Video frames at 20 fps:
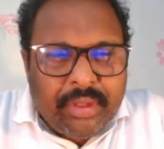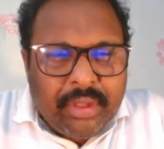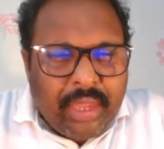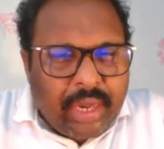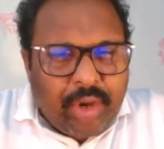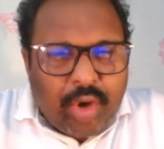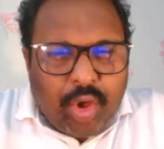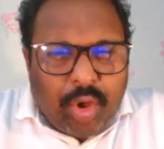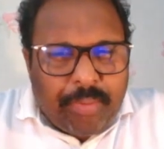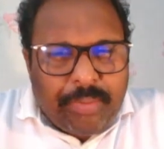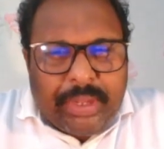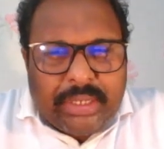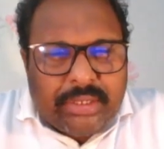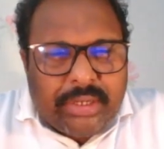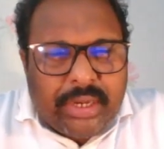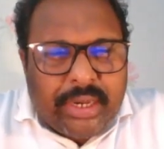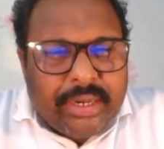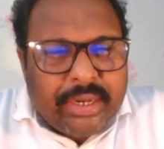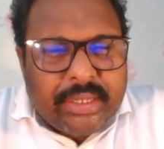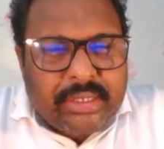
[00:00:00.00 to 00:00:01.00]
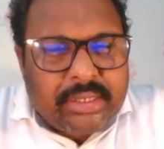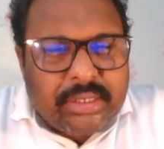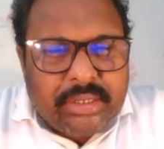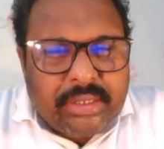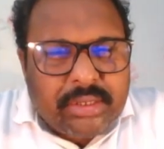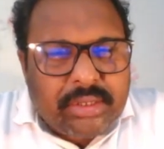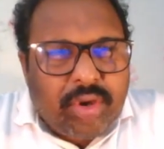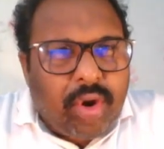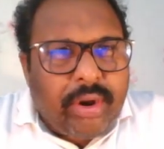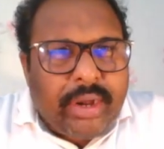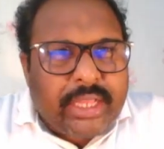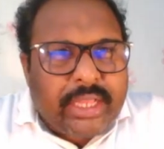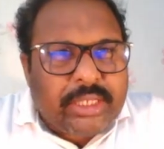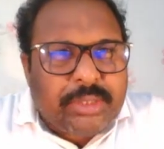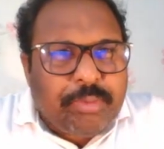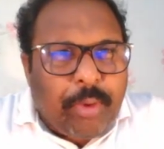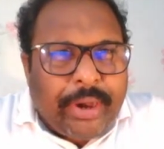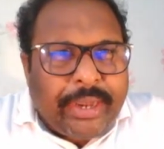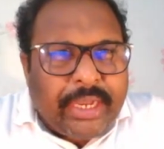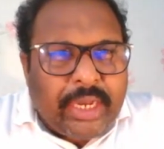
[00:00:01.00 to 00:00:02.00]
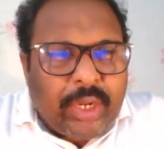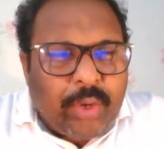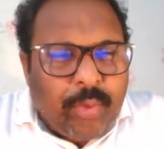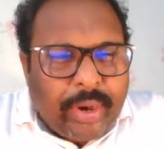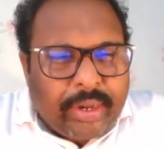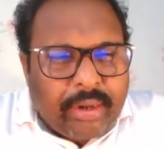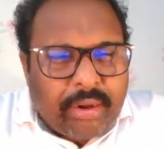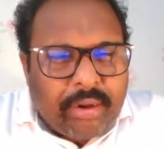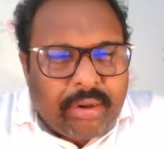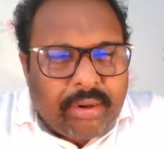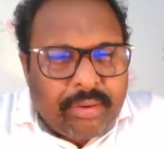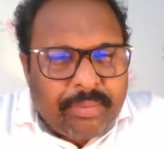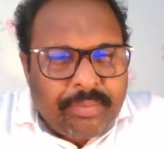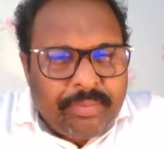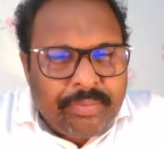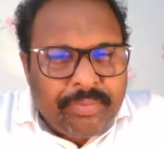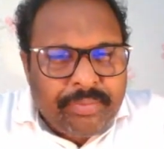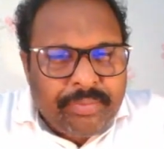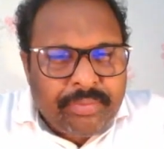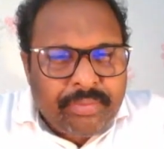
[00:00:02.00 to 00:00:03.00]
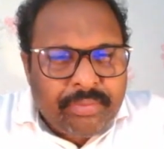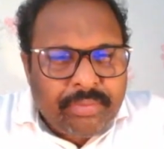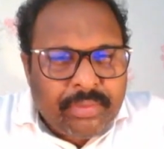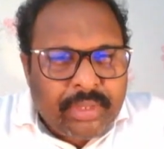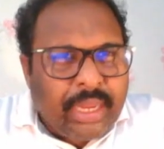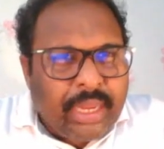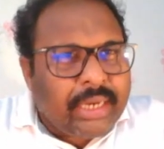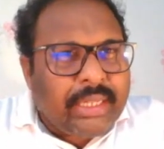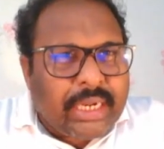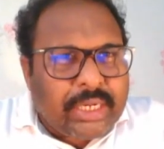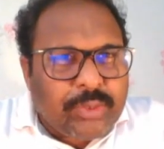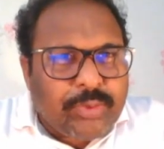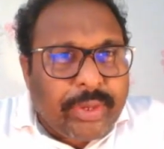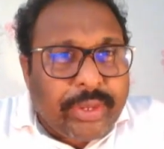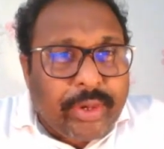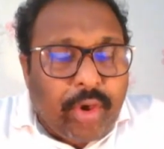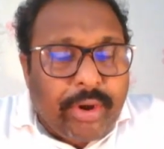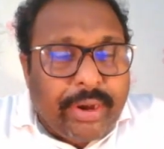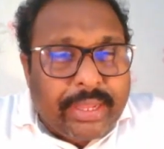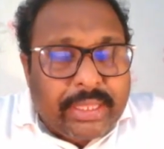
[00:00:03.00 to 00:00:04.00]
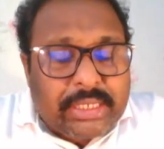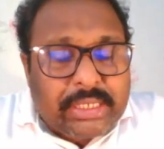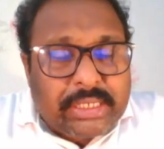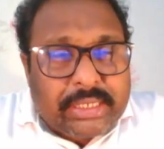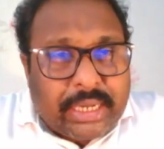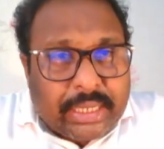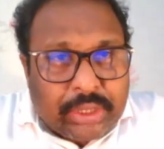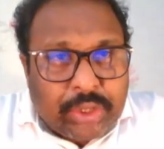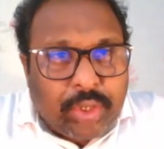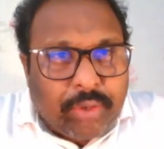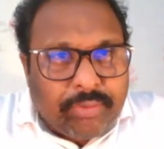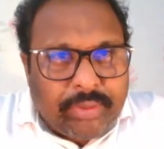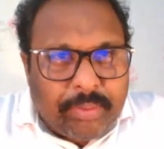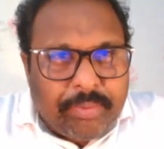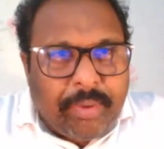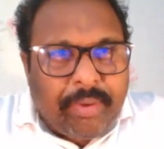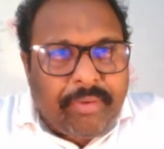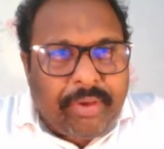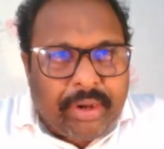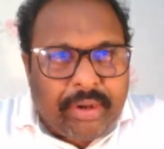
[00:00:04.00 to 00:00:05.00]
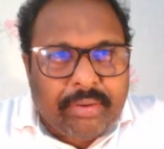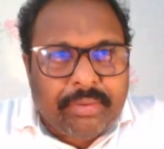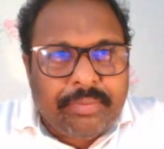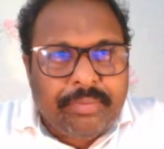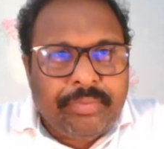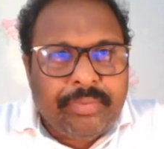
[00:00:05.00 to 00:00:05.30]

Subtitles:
And obviously it is called as Poynting vector, and that's why I call it as strength of the power.